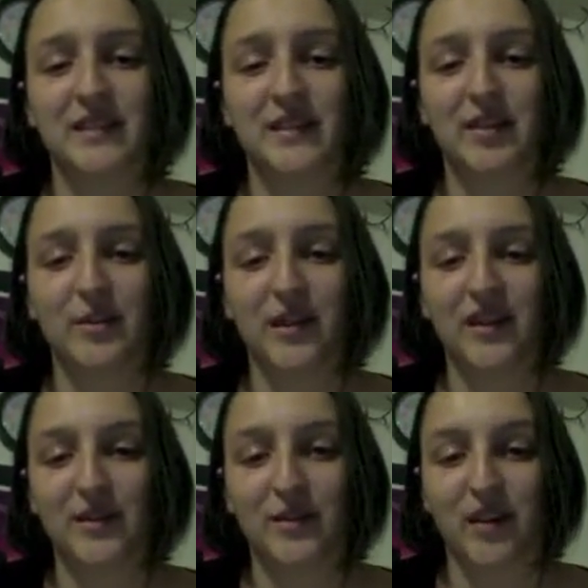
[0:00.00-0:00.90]
The way
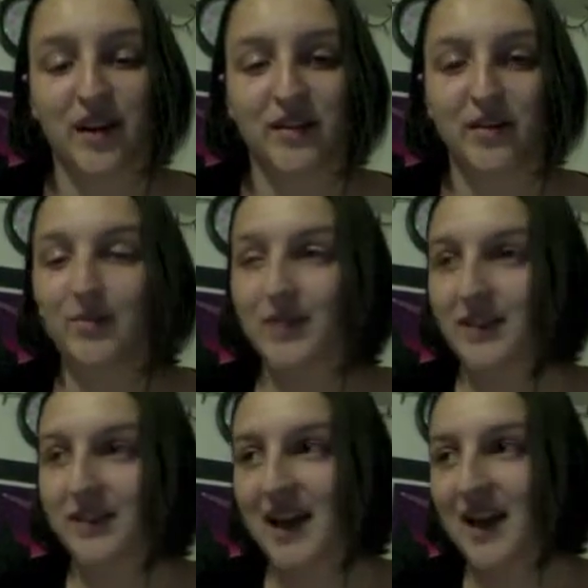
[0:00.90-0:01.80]
that it was awesome is
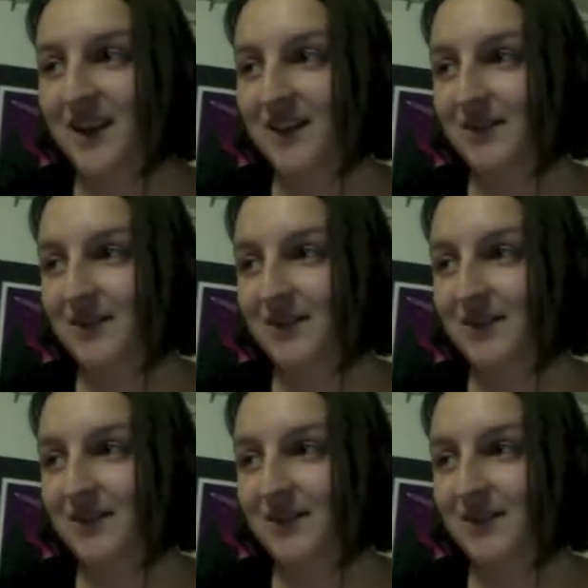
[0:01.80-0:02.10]
that,